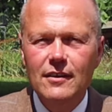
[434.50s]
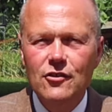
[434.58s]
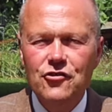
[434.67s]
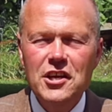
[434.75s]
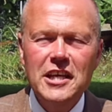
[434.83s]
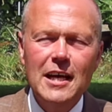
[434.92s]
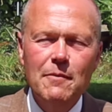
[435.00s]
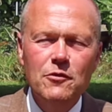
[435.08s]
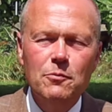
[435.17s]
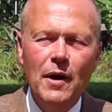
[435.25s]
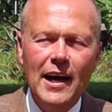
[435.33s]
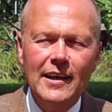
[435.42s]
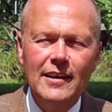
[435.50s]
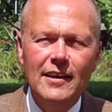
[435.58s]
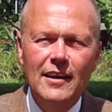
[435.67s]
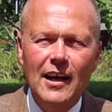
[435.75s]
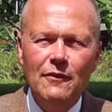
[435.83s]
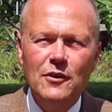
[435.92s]
She comes back
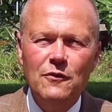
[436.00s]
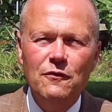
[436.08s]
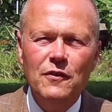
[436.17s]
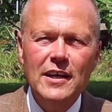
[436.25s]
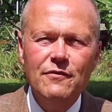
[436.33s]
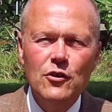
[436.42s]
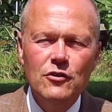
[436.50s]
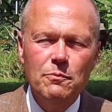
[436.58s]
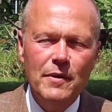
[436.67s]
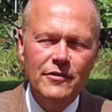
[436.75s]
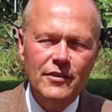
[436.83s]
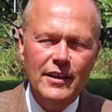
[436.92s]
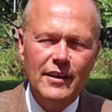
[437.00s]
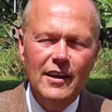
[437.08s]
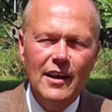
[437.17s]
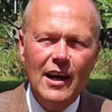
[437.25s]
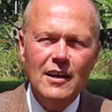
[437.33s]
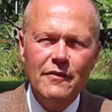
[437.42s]
after five years missing,
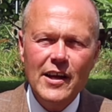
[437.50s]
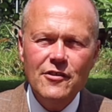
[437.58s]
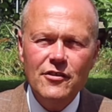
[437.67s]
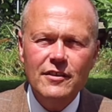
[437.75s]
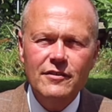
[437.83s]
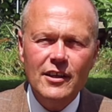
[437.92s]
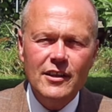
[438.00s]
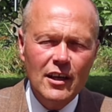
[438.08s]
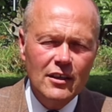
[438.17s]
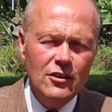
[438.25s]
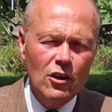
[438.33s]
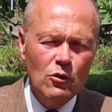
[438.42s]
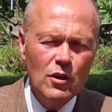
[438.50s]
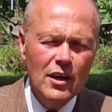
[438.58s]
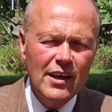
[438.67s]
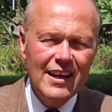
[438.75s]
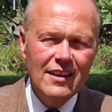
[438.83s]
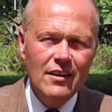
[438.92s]
and eventually Takako
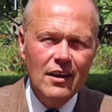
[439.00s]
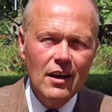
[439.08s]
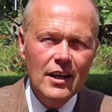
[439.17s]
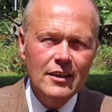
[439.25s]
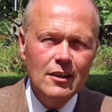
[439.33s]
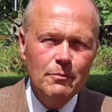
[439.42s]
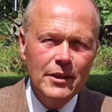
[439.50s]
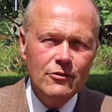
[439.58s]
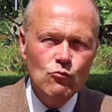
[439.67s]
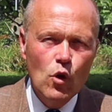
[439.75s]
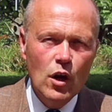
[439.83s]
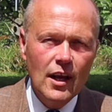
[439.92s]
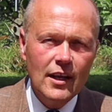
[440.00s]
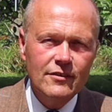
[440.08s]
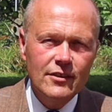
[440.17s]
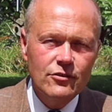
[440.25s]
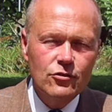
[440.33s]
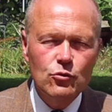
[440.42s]
is a little bit
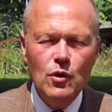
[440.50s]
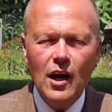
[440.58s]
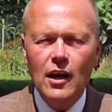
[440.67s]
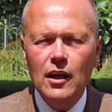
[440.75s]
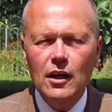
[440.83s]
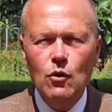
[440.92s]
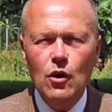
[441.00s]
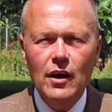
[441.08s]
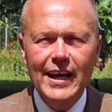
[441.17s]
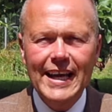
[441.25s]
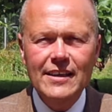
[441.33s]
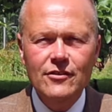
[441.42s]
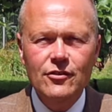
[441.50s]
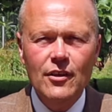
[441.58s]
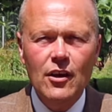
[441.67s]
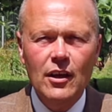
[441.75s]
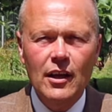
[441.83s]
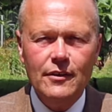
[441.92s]
reluctant to allow her into
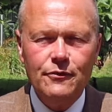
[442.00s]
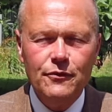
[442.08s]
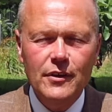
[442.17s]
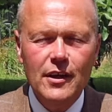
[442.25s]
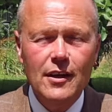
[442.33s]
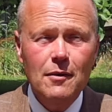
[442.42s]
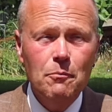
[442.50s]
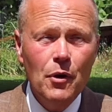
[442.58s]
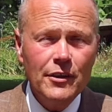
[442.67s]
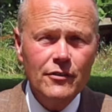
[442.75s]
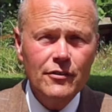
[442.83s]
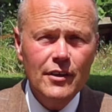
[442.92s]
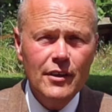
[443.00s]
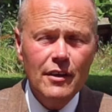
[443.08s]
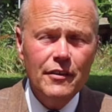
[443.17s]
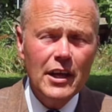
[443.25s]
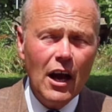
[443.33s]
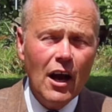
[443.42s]
her life. But
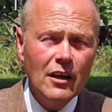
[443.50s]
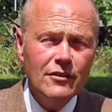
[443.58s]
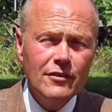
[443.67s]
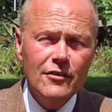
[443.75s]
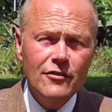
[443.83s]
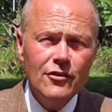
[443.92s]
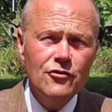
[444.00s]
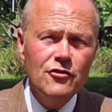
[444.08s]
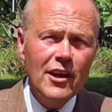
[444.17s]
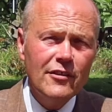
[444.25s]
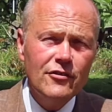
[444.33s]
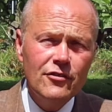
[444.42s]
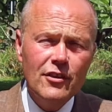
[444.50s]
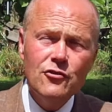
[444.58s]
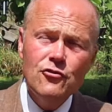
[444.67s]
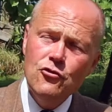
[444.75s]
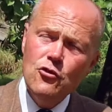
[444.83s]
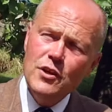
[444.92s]
the auntie suggests a
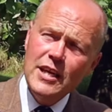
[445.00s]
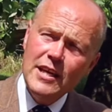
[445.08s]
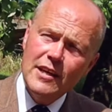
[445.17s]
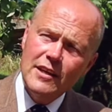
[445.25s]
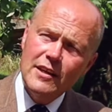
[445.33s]
journey